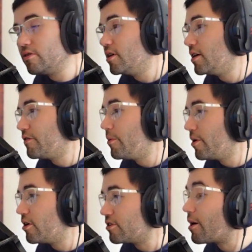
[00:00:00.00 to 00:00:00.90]
if I'm
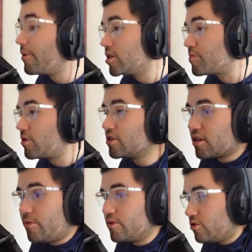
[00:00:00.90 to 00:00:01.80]
gonna talk about this
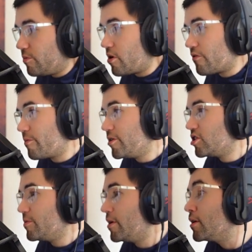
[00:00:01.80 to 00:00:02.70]
project, I want to know more
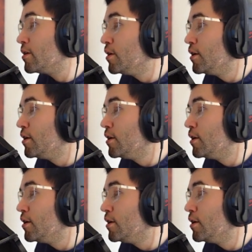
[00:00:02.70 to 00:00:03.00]
information about it.